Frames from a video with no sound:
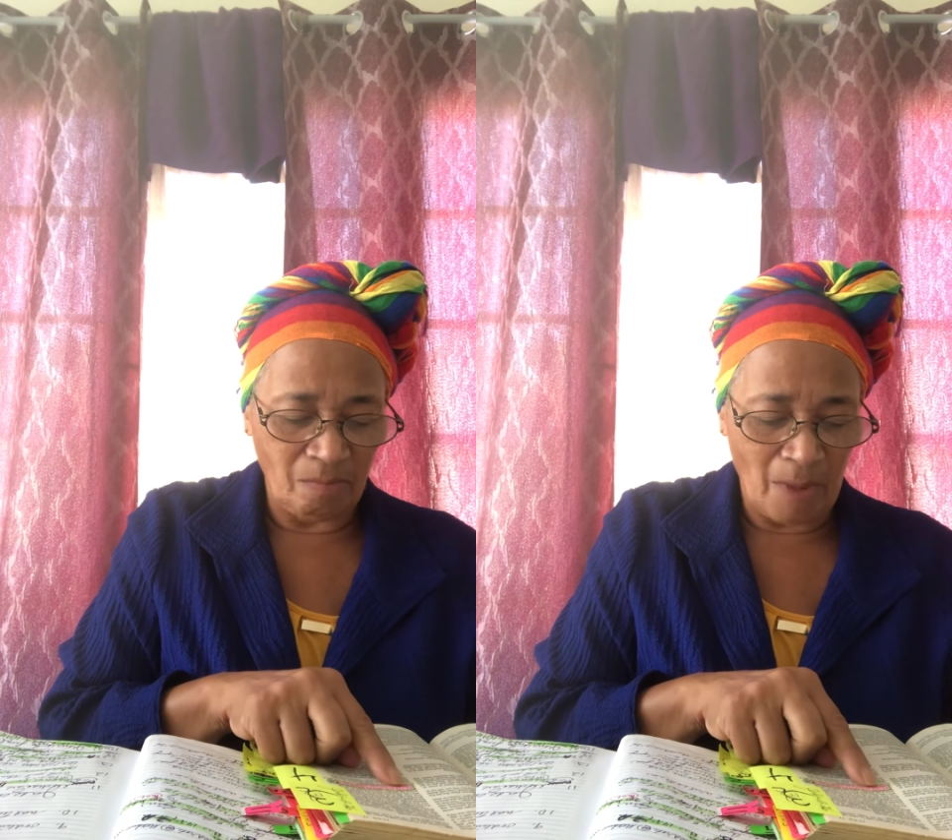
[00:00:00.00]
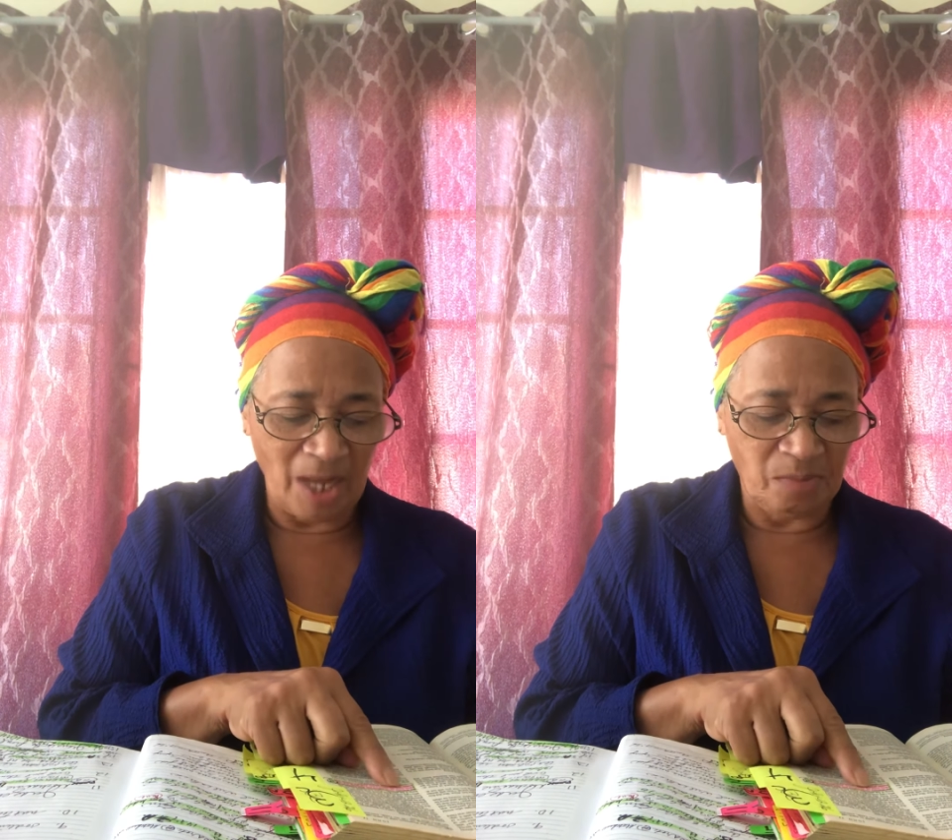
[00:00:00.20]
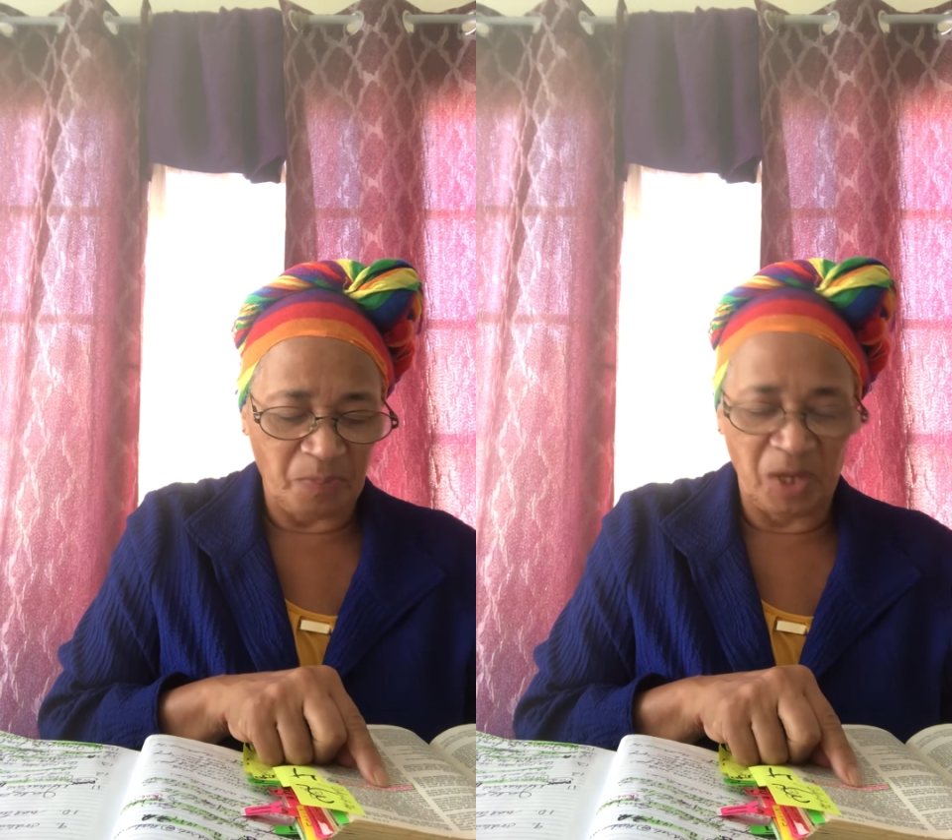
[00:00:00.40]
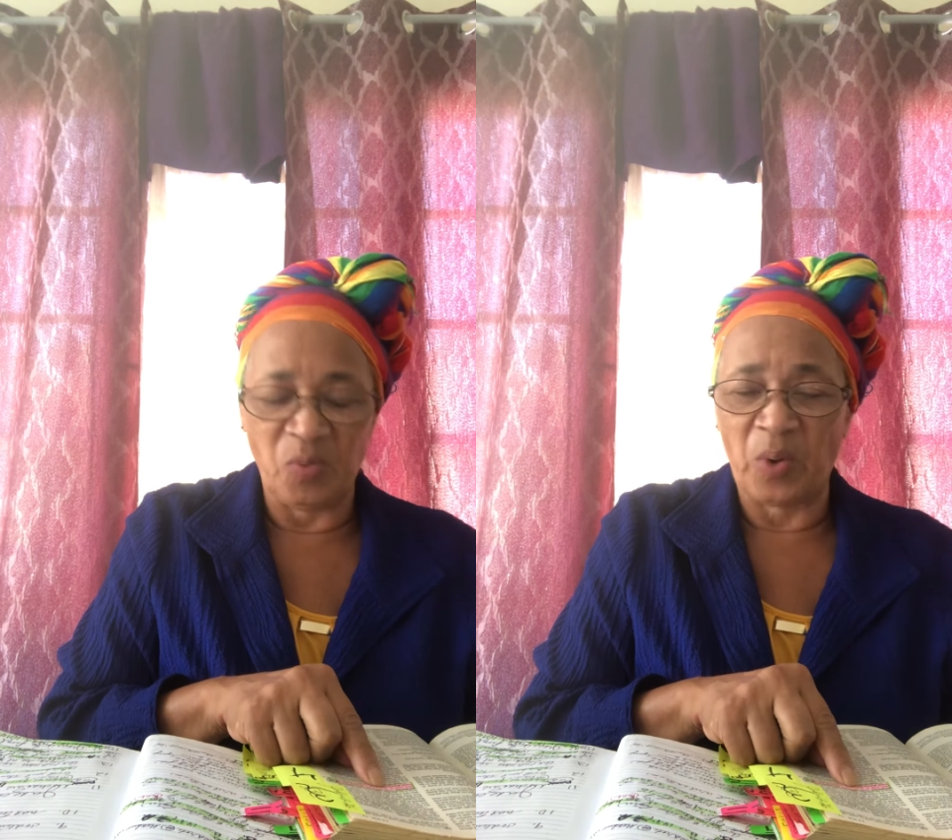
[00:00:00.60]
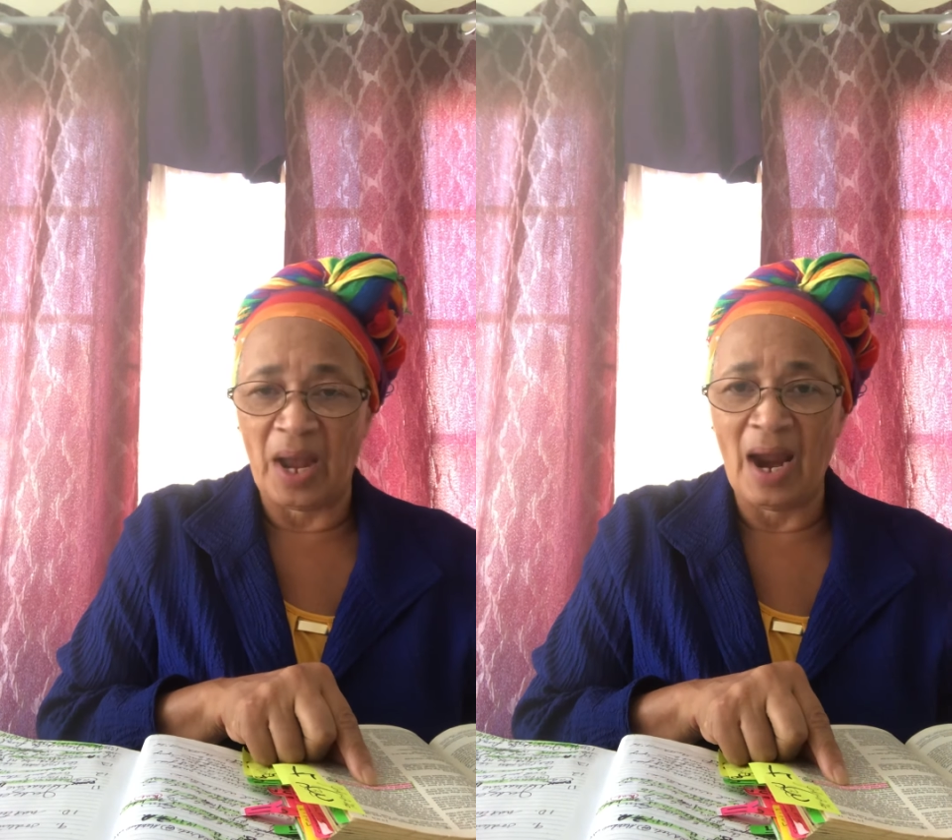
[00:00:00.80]
must be
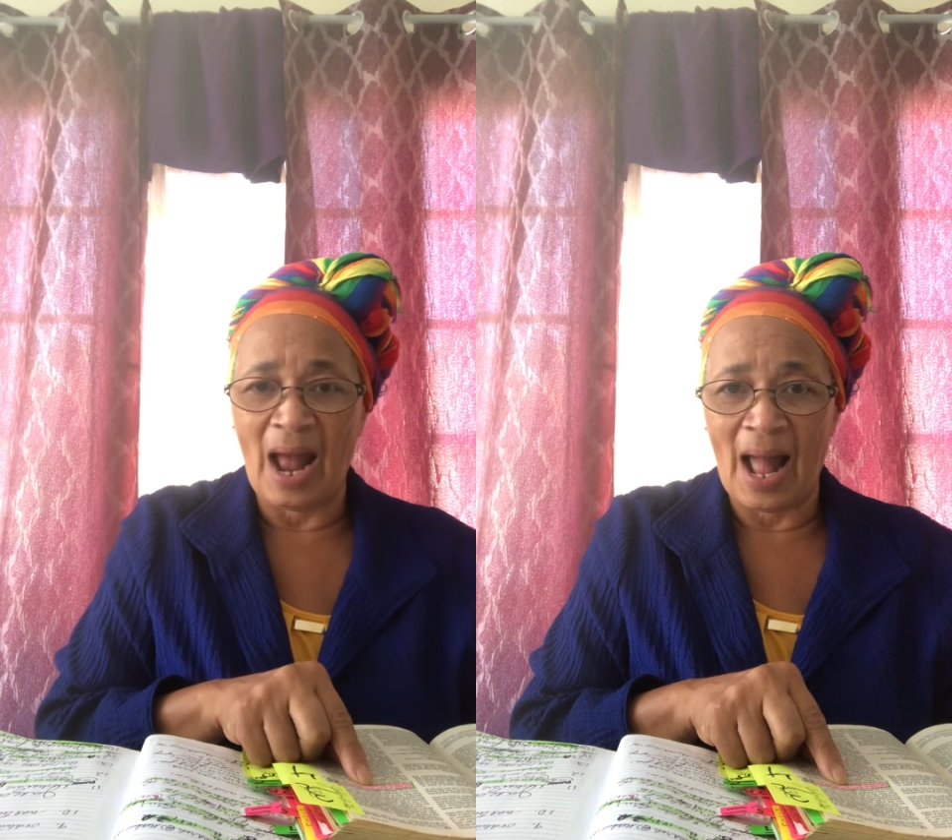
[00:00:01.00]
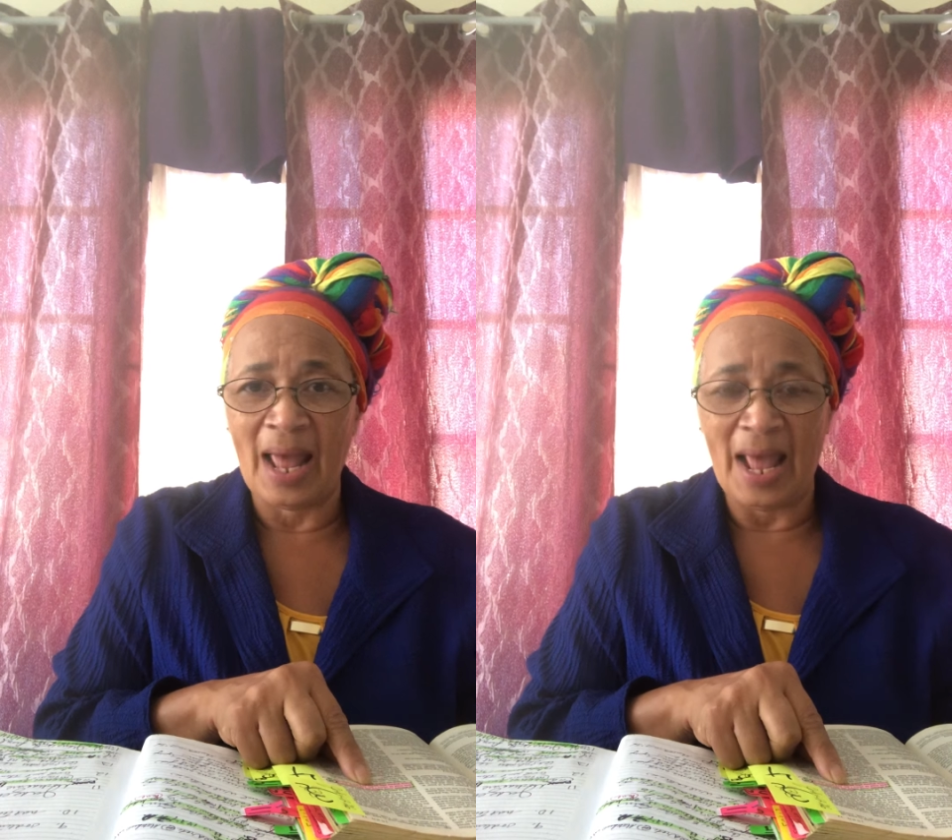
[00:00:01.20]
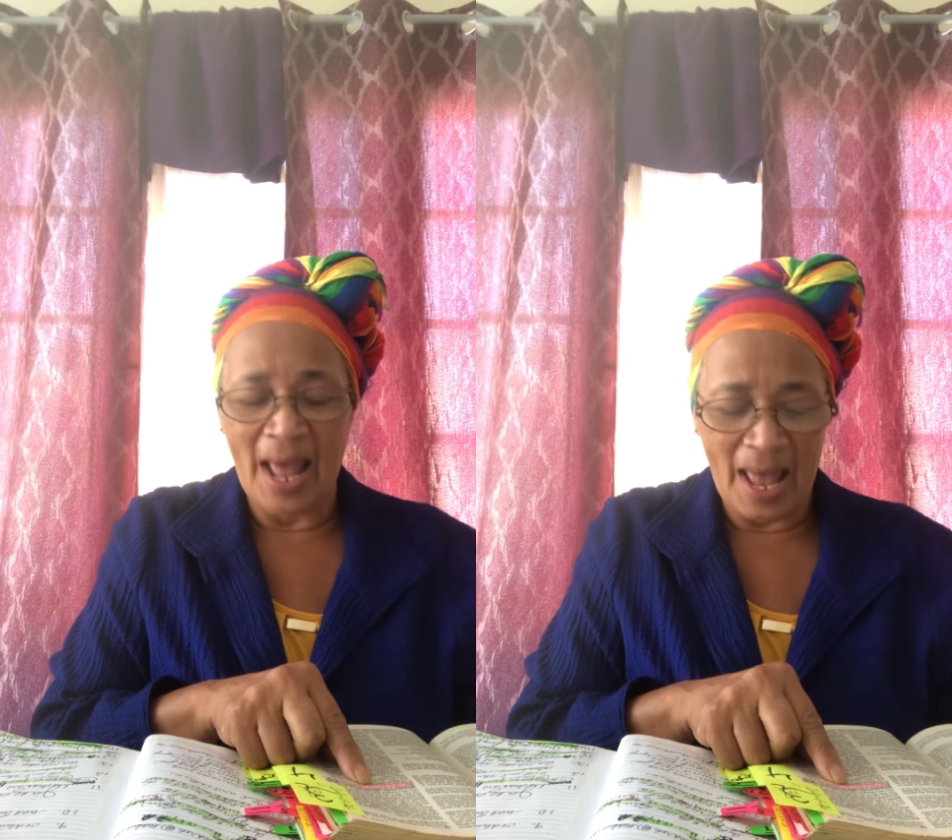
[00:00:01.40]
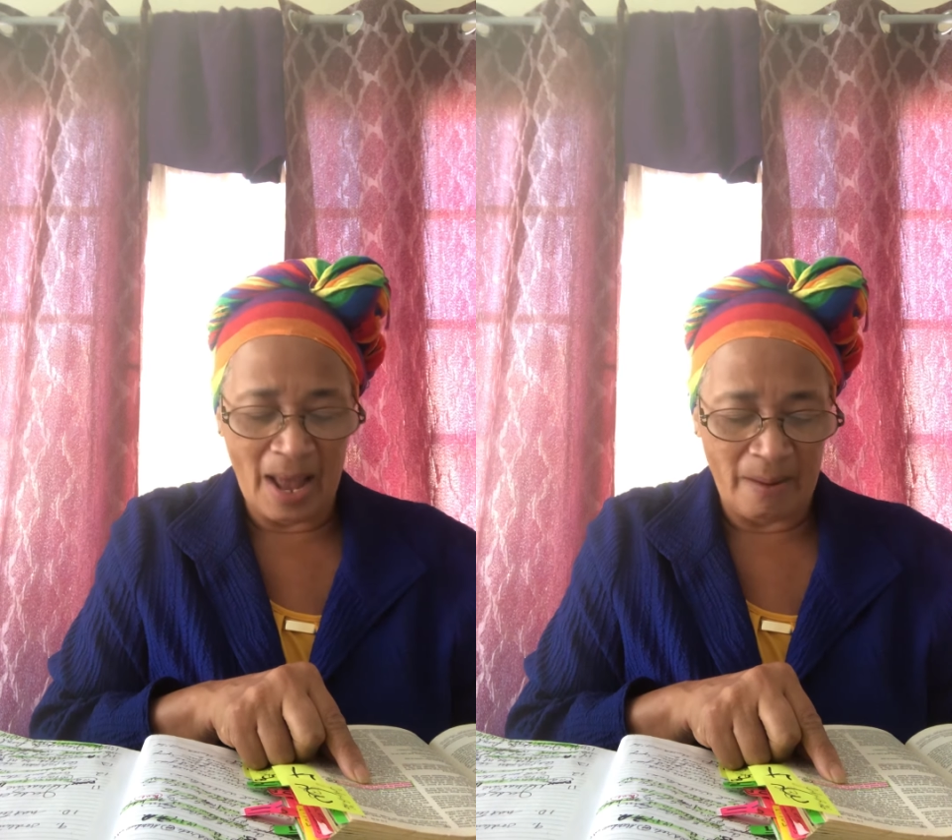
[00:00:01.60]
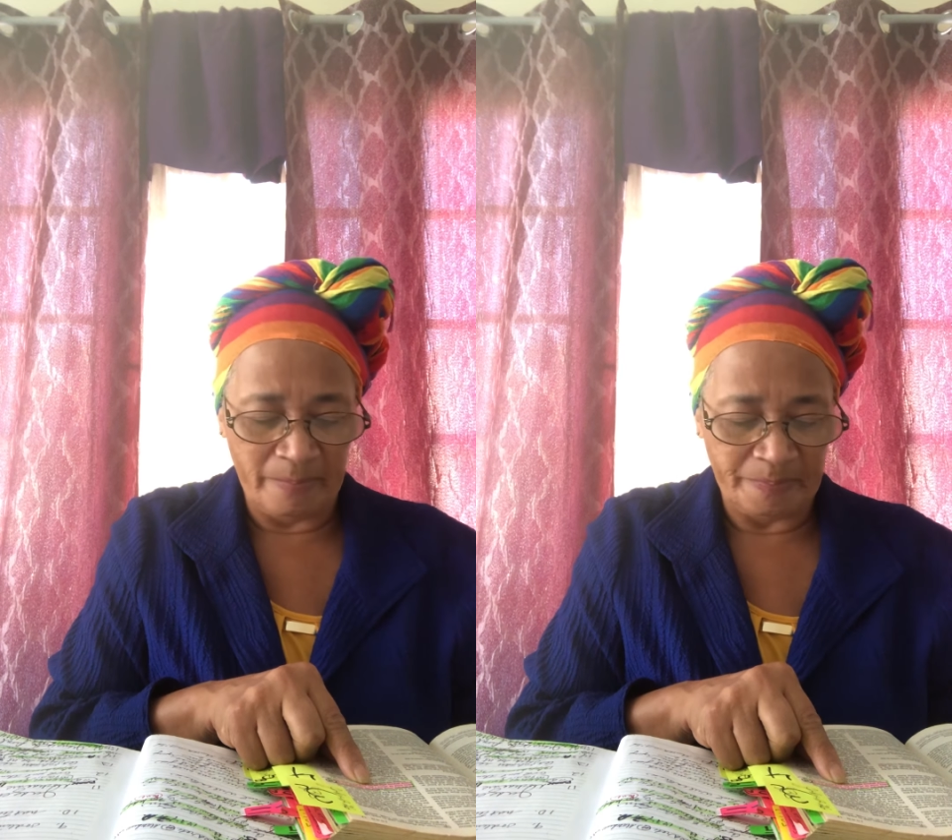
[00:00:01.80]
where I
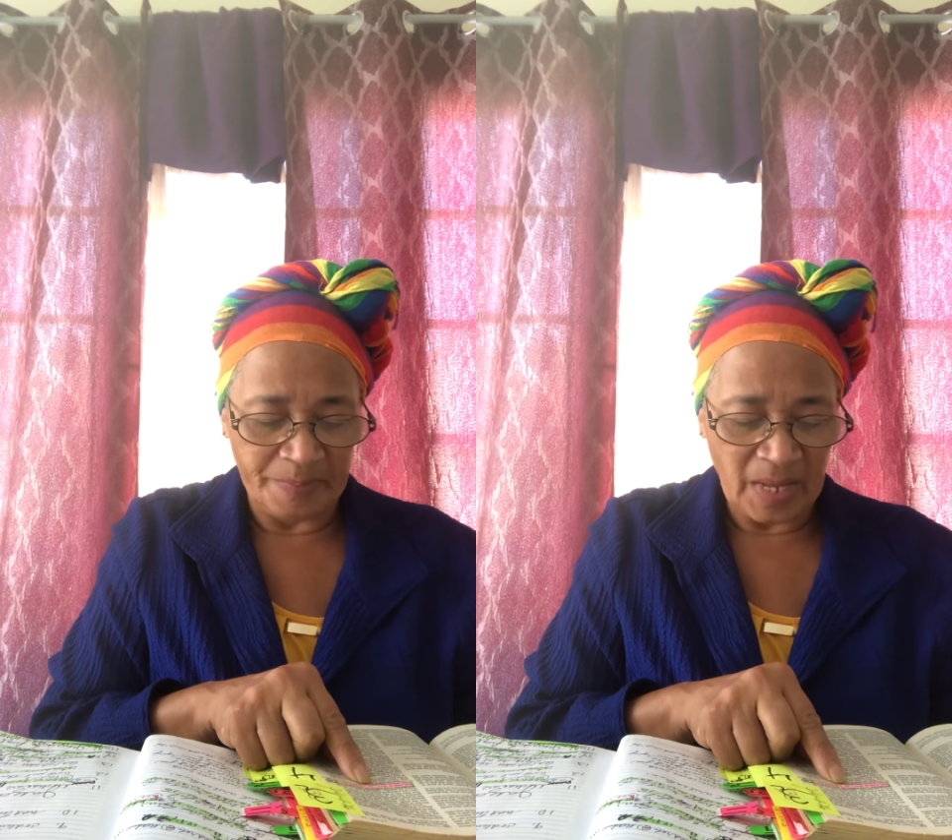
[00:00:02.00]
am.